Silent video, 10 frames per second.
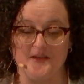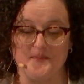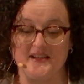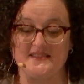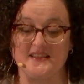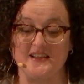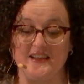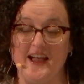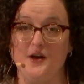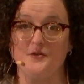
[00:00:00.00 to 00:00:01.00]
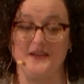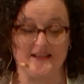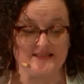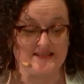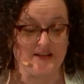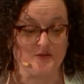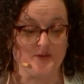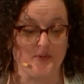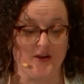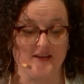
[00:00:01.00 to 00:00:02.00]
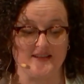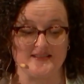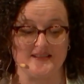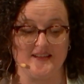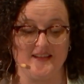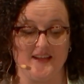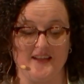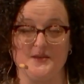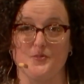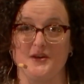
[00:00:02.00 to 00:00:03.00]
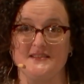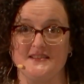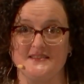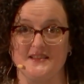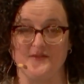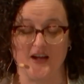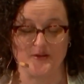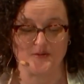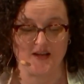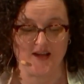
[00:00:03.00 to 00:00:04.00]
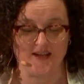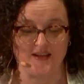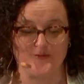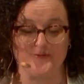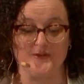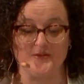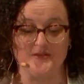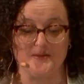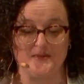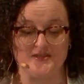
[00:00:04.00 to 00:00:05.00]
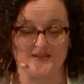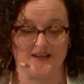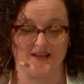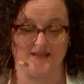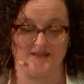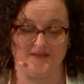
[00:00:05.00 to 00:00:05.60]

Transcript: because the cloud had settled upon it and the presence of Adonai filled the Mishkan.